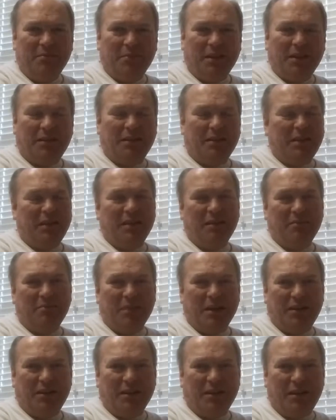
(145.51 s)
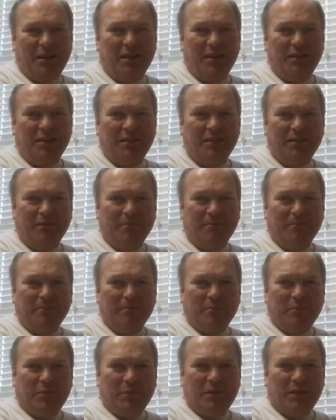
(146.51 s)
make the kid
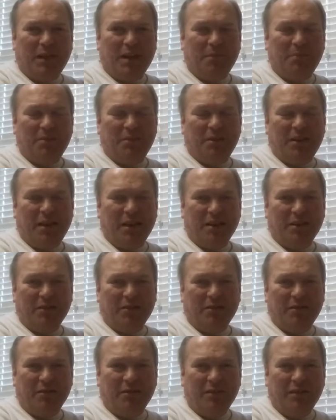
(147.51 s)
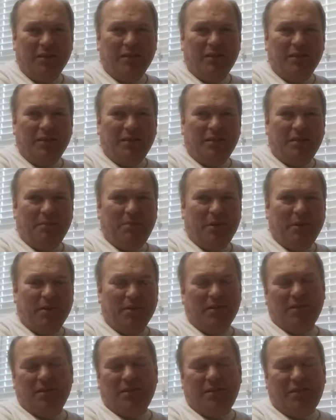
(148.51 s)
tape it together,
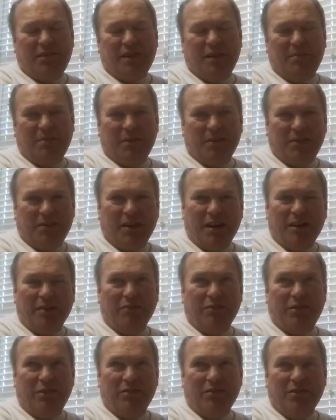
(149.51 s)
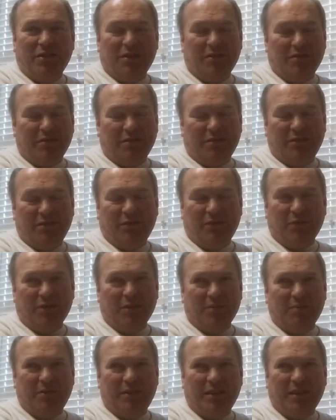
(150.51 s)
parent taping it together and using it for
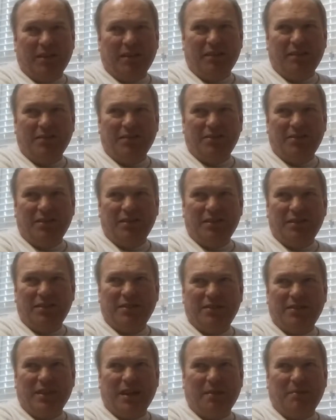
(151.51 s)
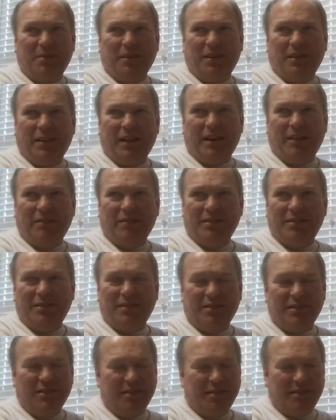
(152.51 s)
themselves, stopping
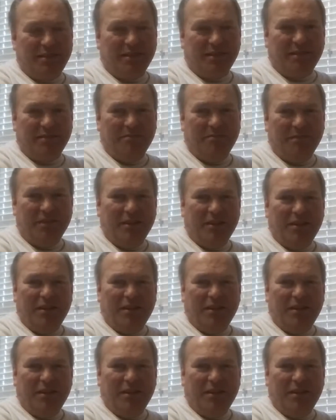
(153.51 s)
allowances, a